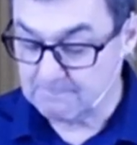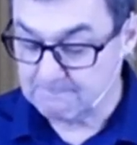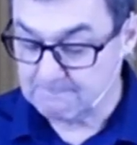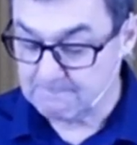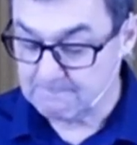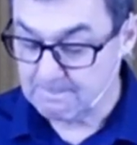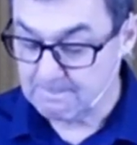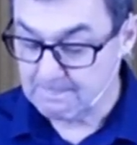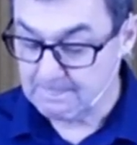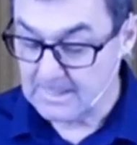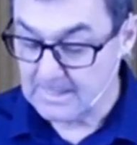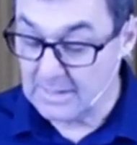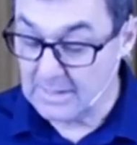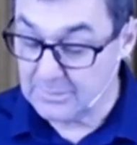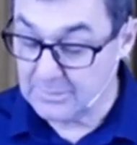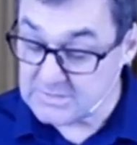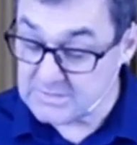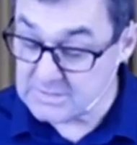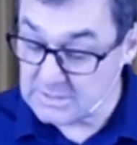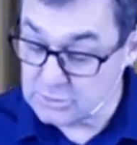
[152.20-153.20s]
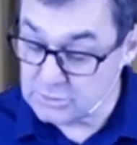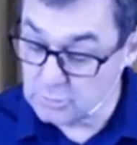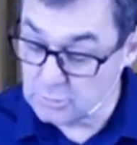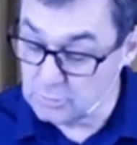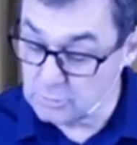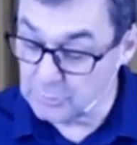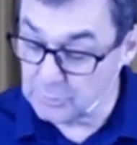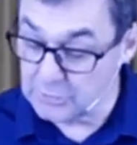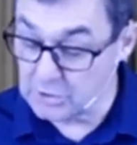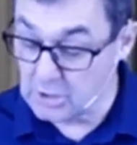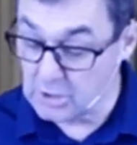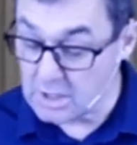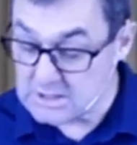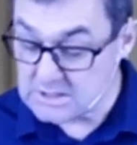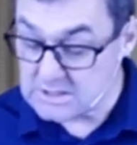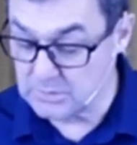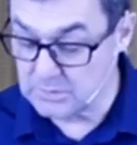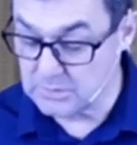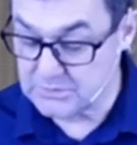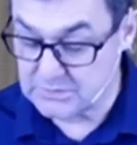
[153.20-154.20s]
And this I do for the
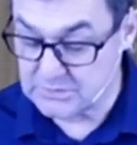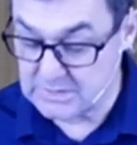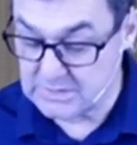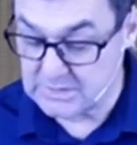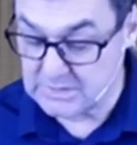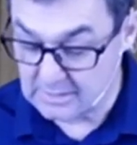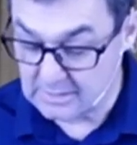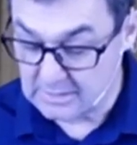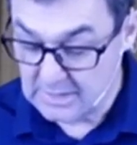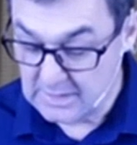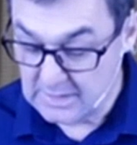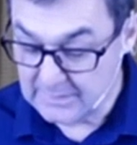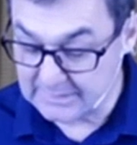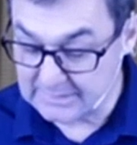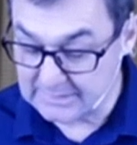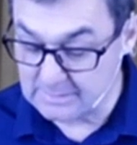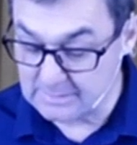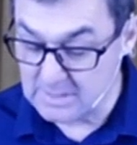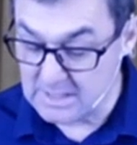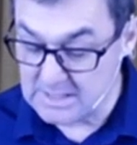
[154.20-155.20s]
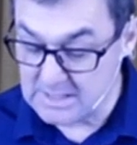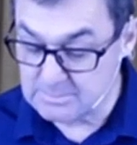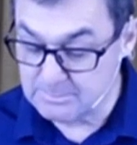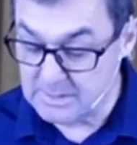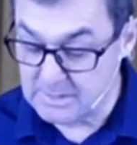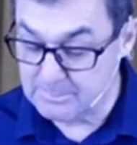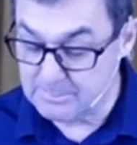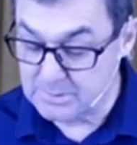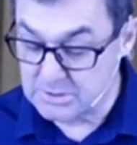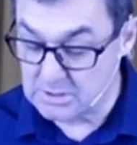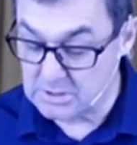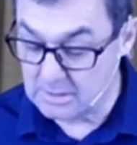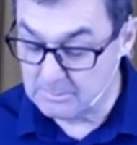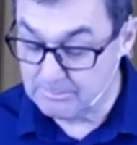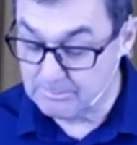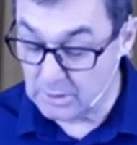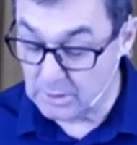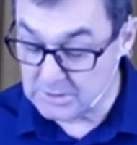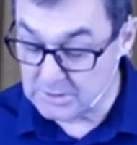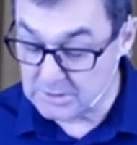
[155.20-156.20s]
gospel's sake, that I might be a
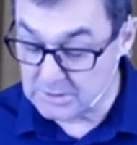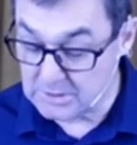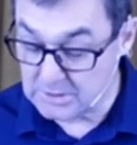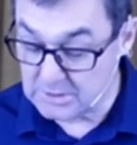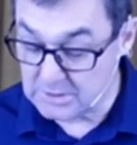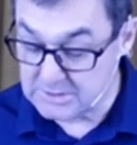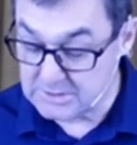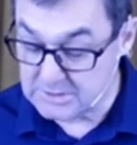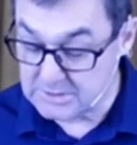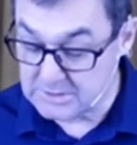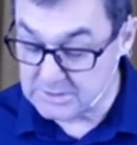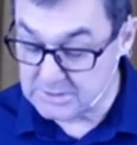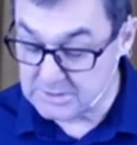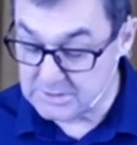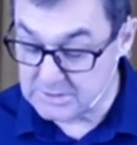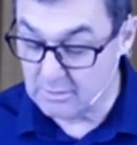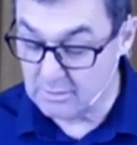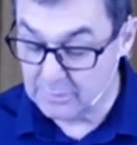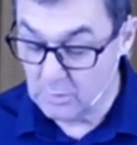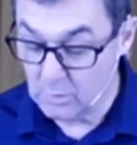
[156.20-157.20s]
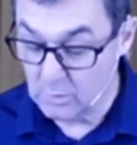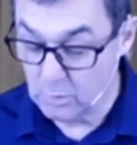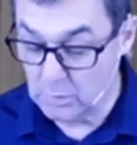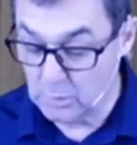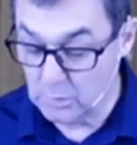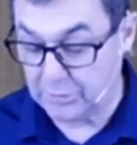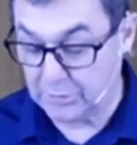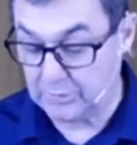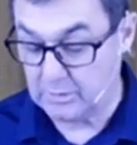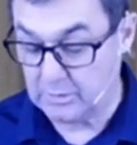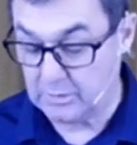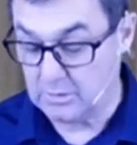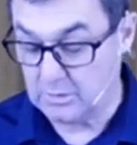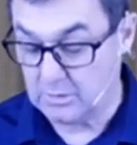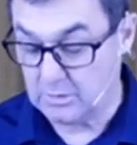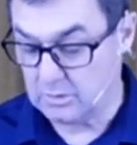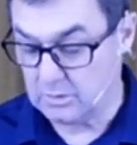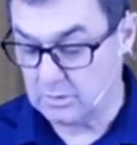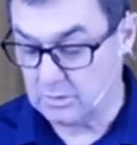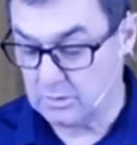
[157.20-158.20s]
partaker of with you.
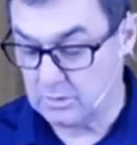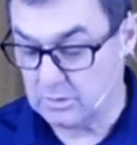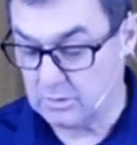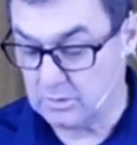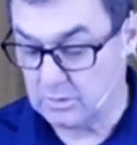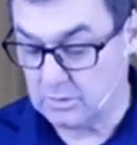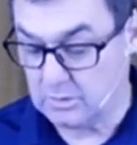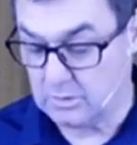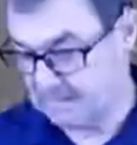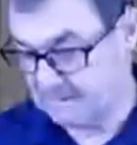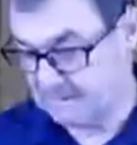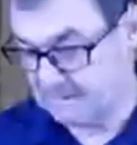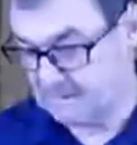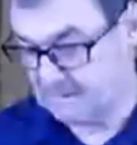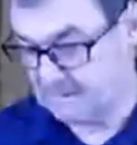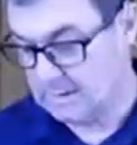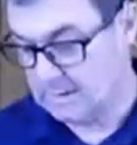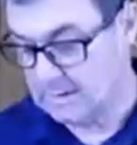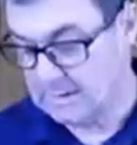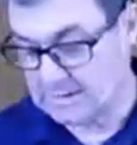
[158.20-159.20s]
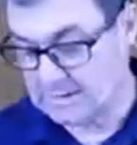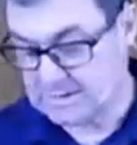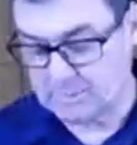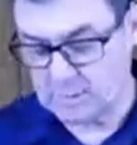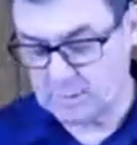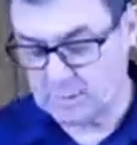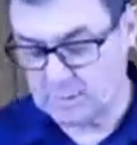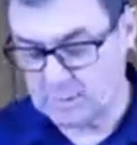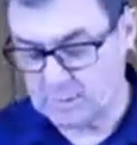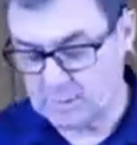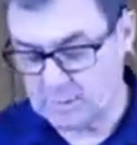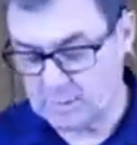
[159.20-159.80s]
Let's pray together.